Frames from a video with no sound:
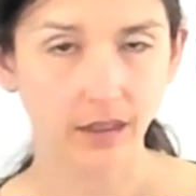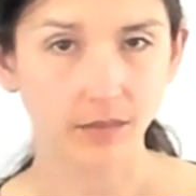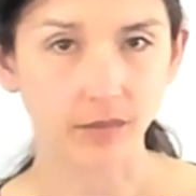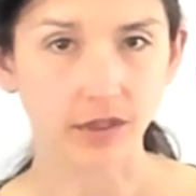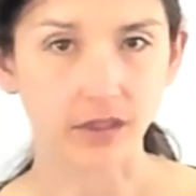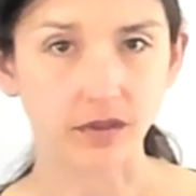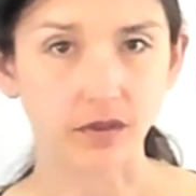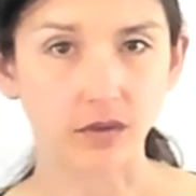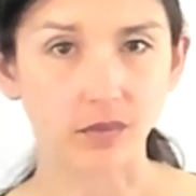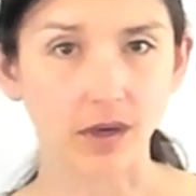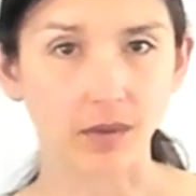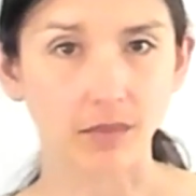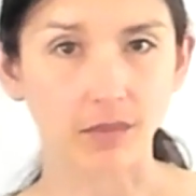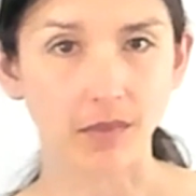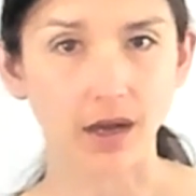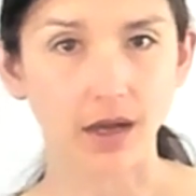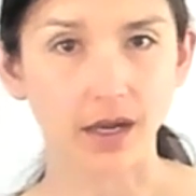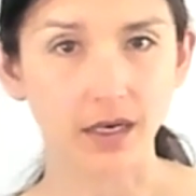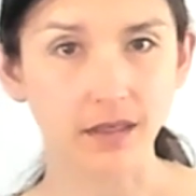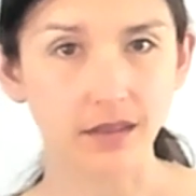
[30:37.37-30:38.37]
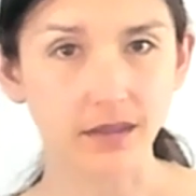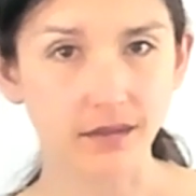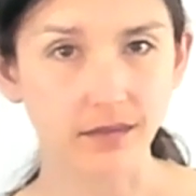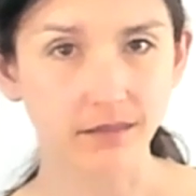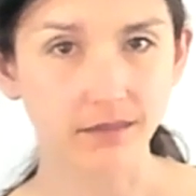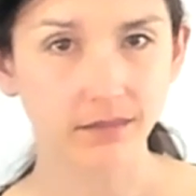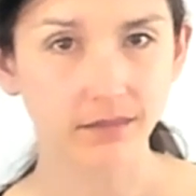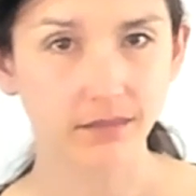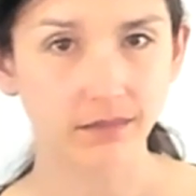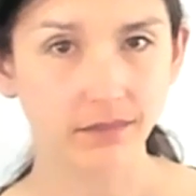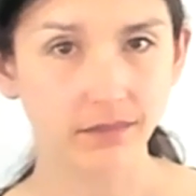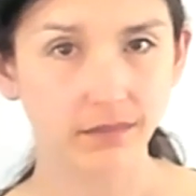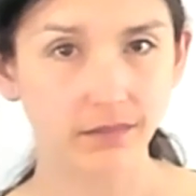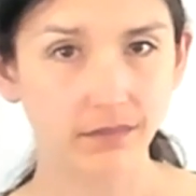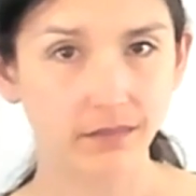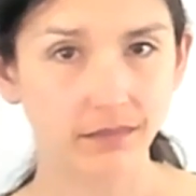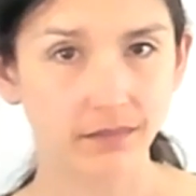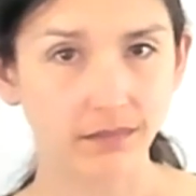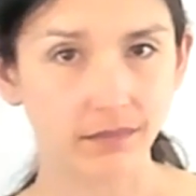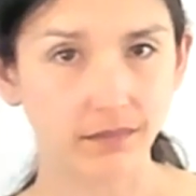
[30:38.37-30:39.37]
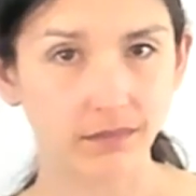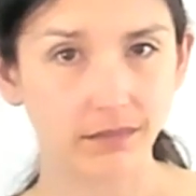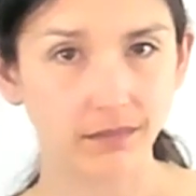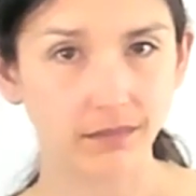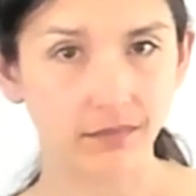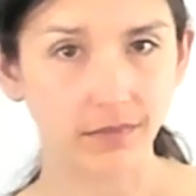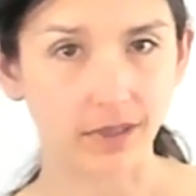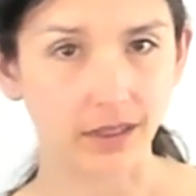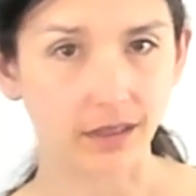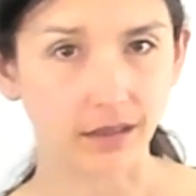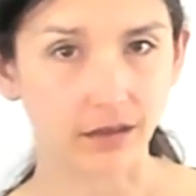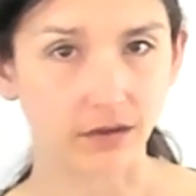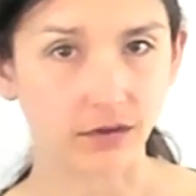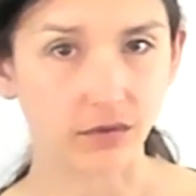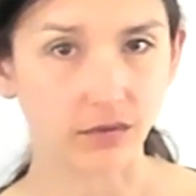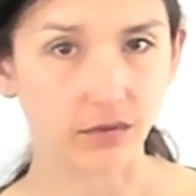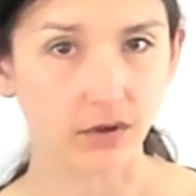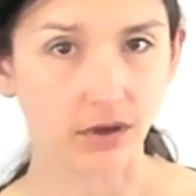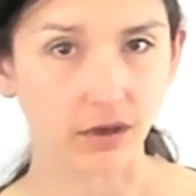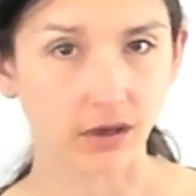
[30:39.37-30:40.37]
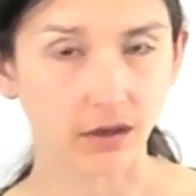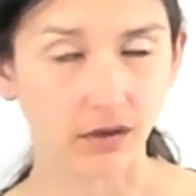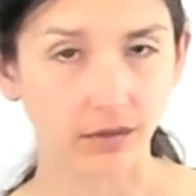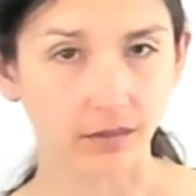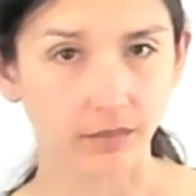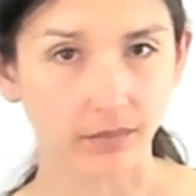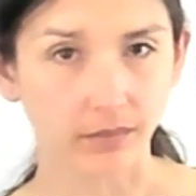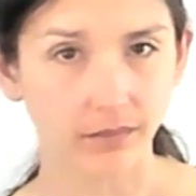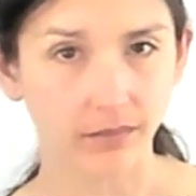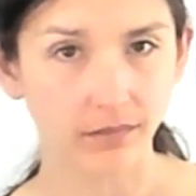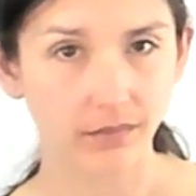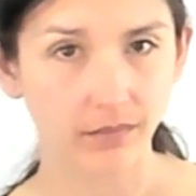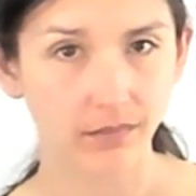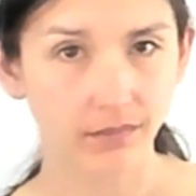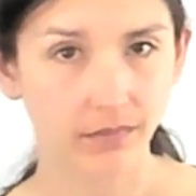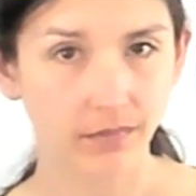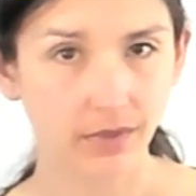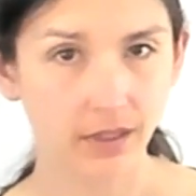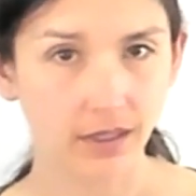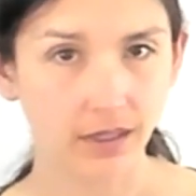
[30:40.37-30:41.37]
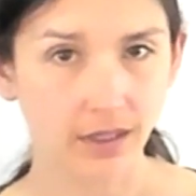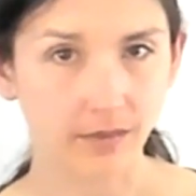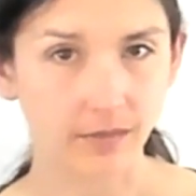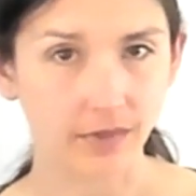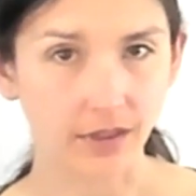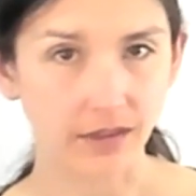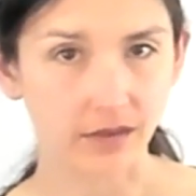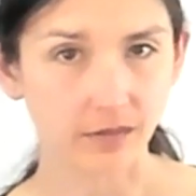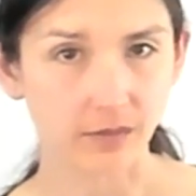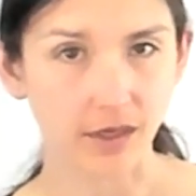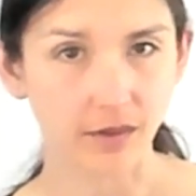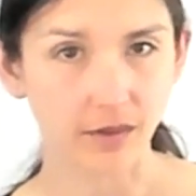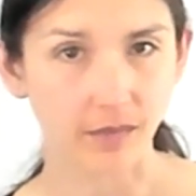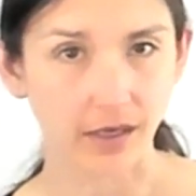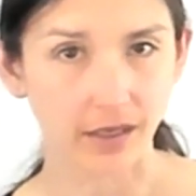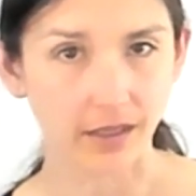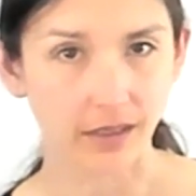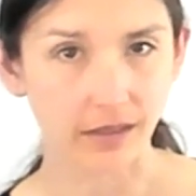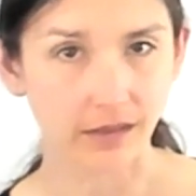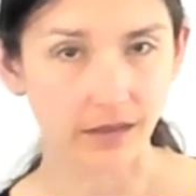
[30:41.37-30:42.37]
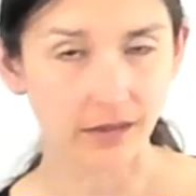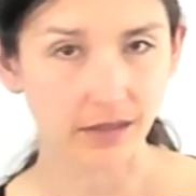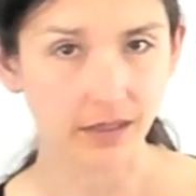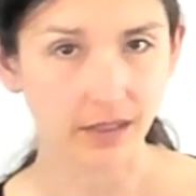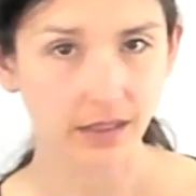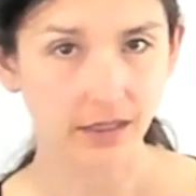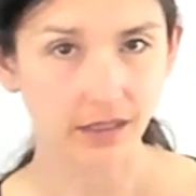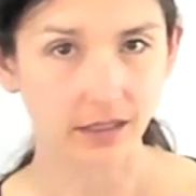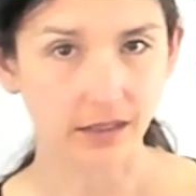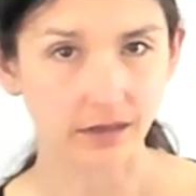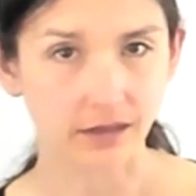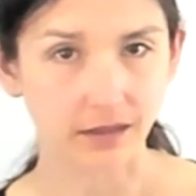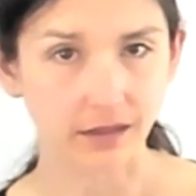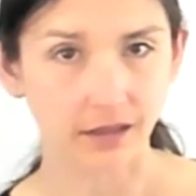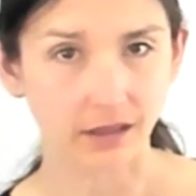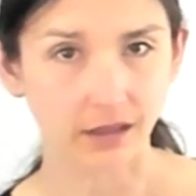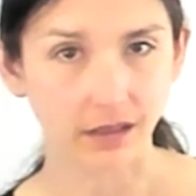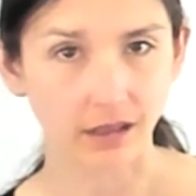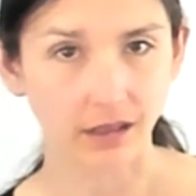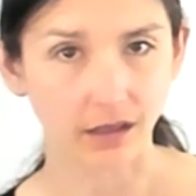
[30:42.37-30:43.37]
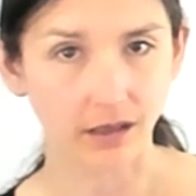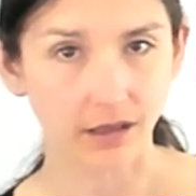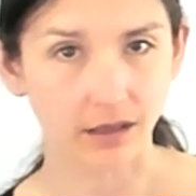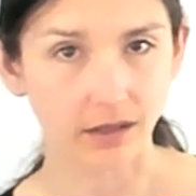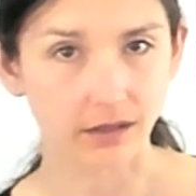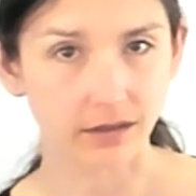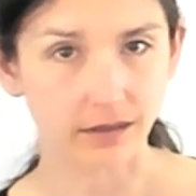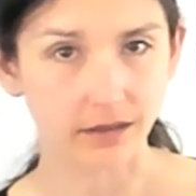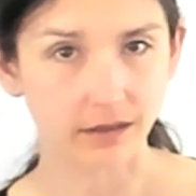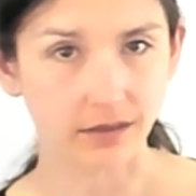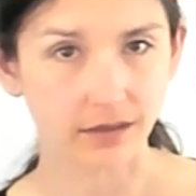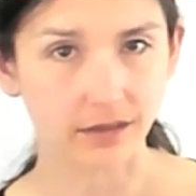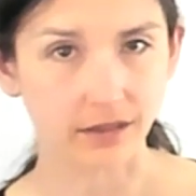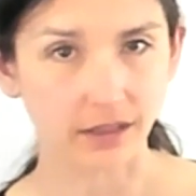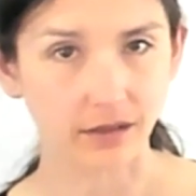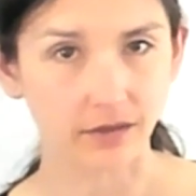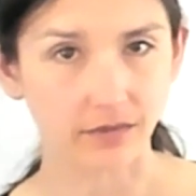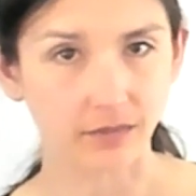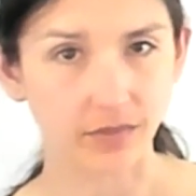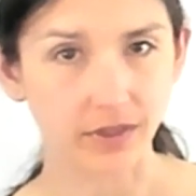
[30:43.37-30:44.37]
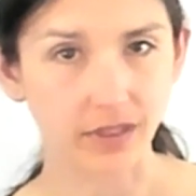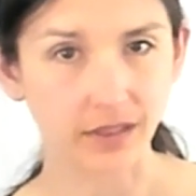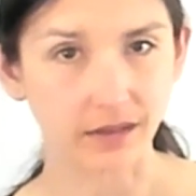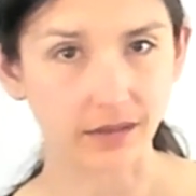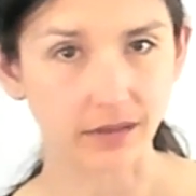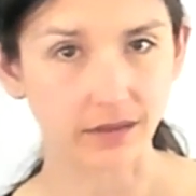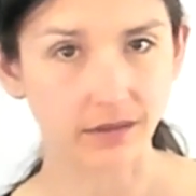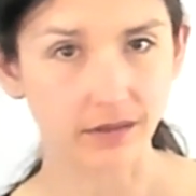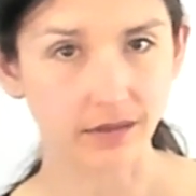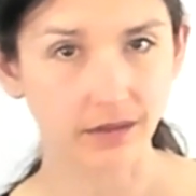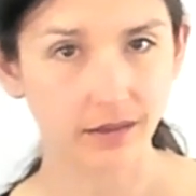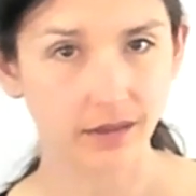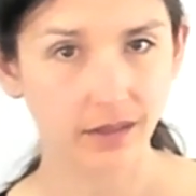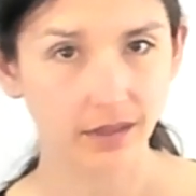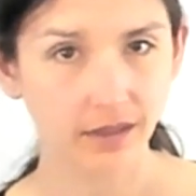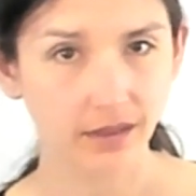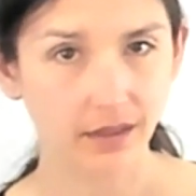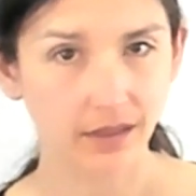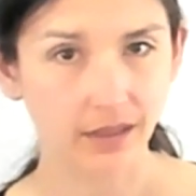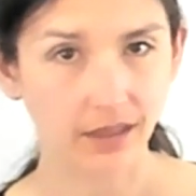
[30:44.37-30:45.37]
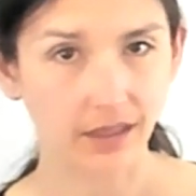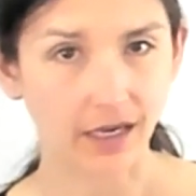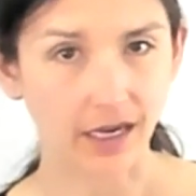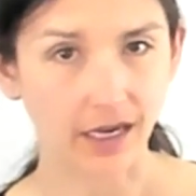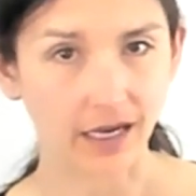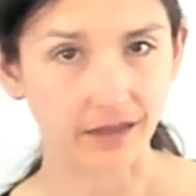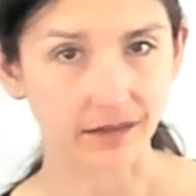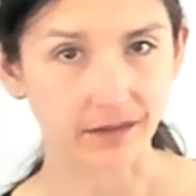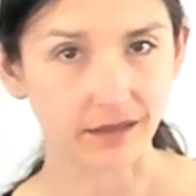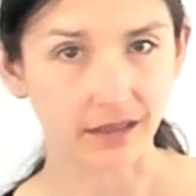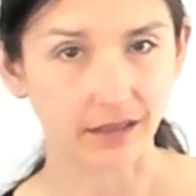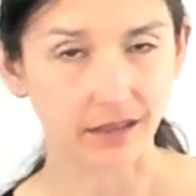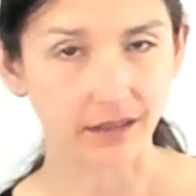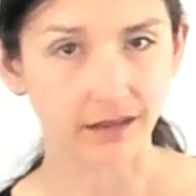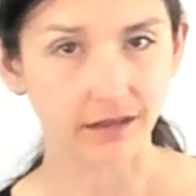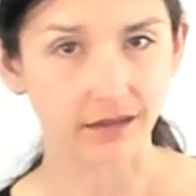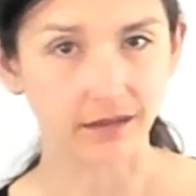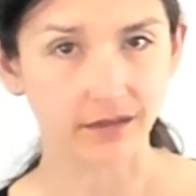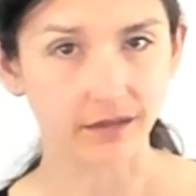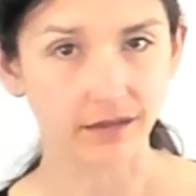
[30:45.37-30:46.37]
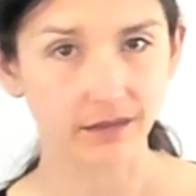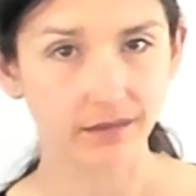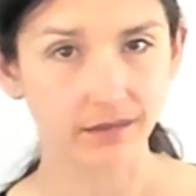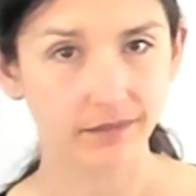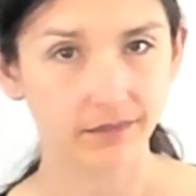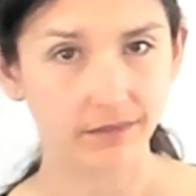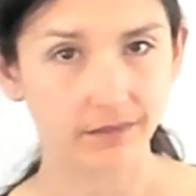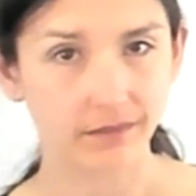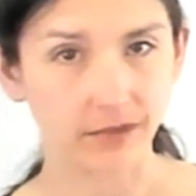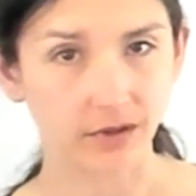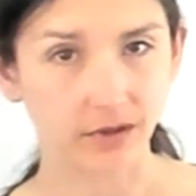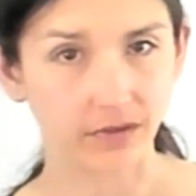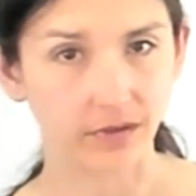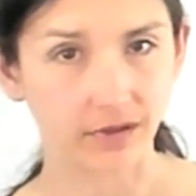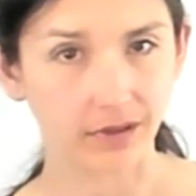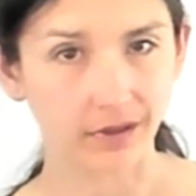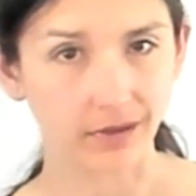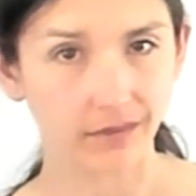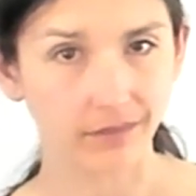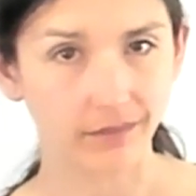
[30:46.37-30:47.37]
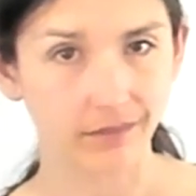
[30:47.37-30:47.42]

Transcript: But to my mind, it can do no harm because my mind is in a constant state of peace as it is, you see.